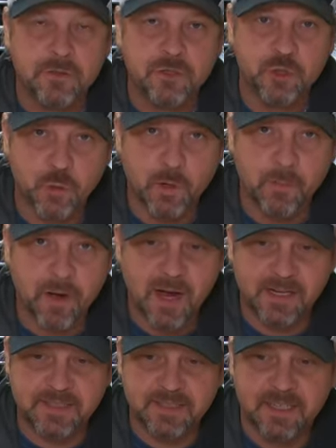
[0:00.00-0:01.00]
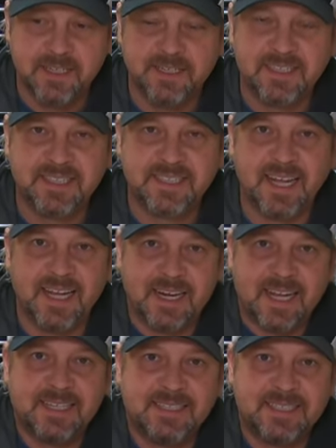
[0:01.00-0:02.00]
drawer box set
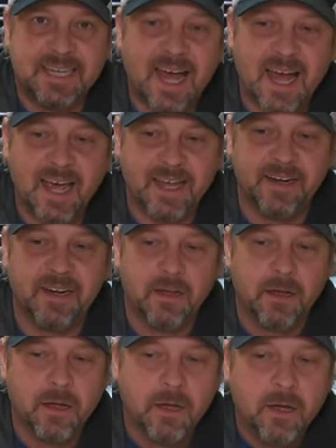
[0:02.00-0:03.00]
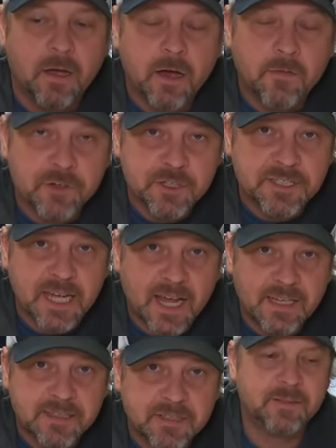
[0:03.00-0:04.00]
inside of your
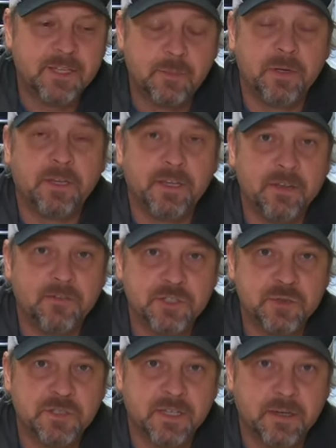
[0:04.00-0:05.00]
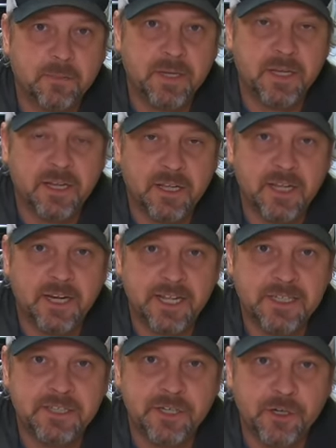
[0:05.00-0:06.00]
sides. Typically, if this was going to be an
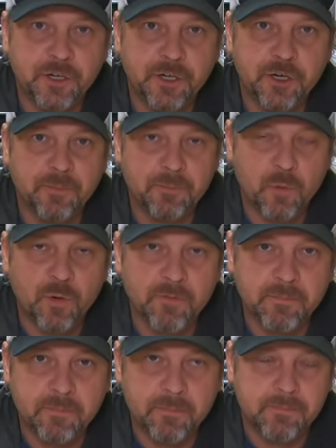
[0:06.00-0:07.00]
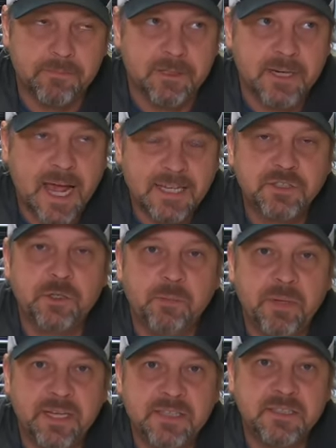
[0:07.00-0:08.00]
interior, more nicer
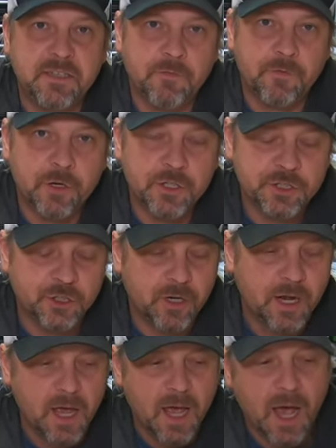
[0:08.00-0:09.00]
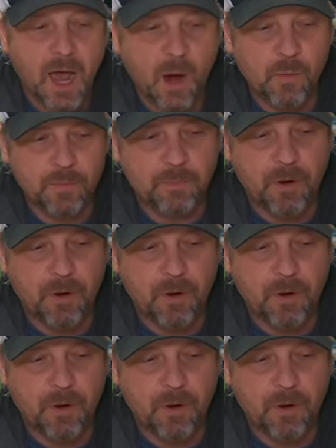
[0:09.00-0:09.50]
piece of furniture, I would